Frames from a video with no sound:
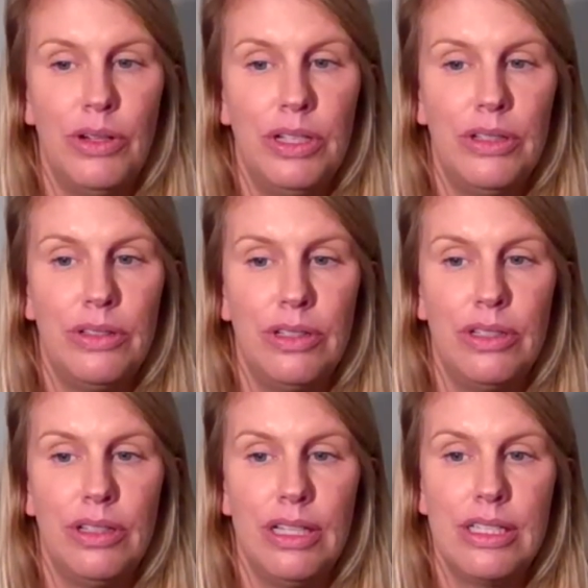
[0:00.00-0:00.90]
Very
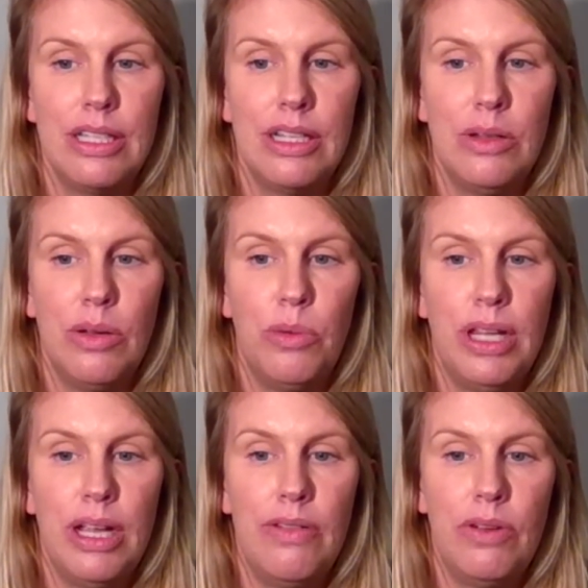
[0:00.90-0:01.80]
good. Let's see.
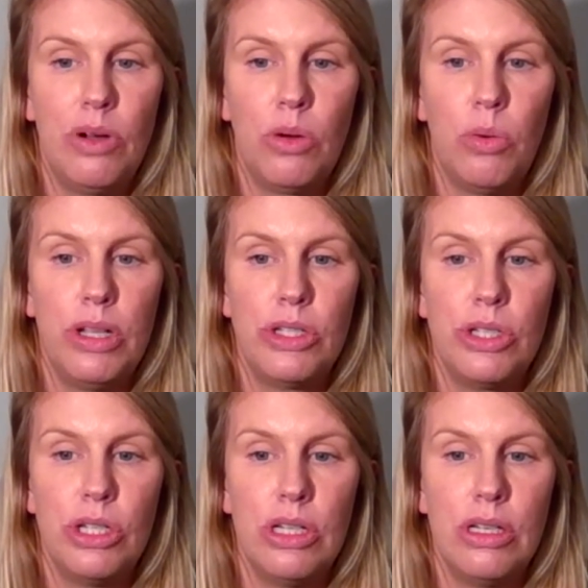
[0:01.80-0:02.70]
We have a
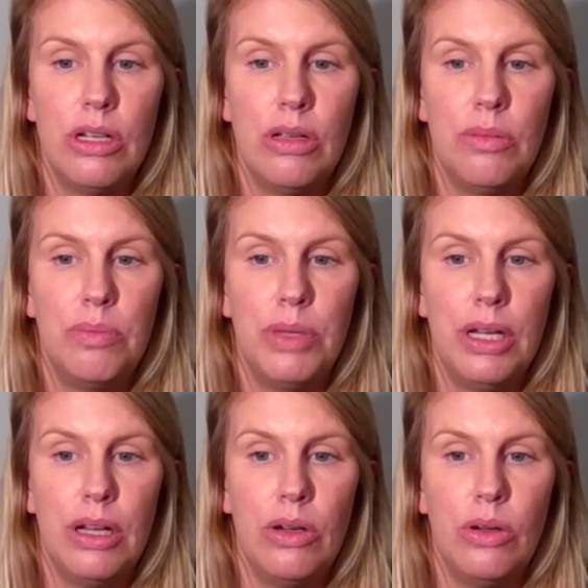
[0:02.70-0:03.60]
question
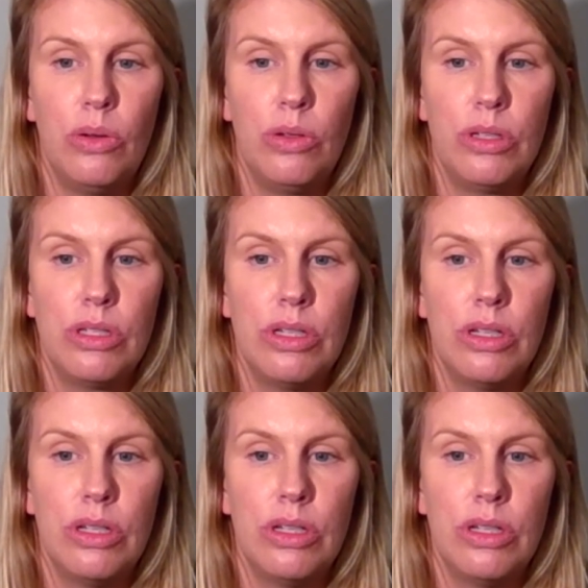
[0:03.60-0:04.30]
about